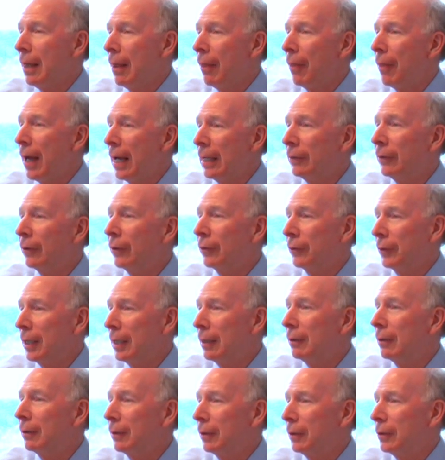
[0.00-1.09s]
that's a
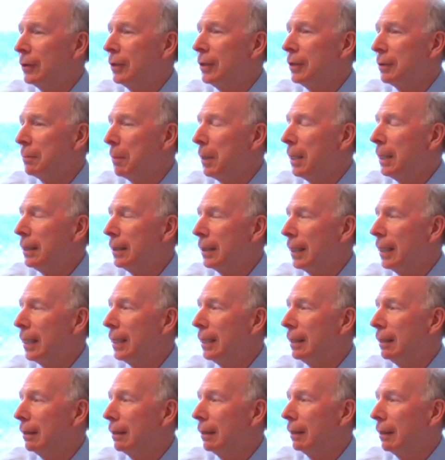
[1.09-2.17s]
standard that she's
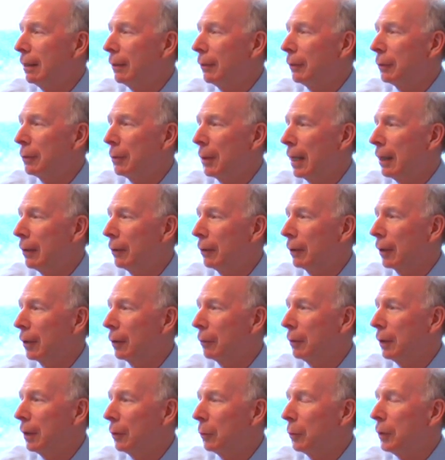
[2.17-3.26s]
maintained uh, throughout her
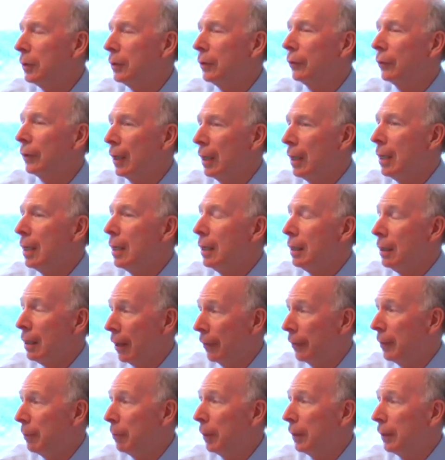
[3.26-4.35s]
career, which is
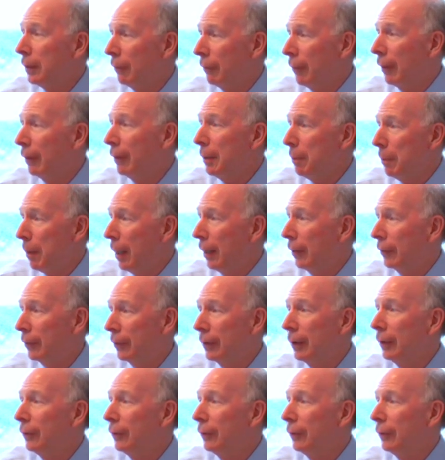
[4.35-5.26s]
nothing but the very best.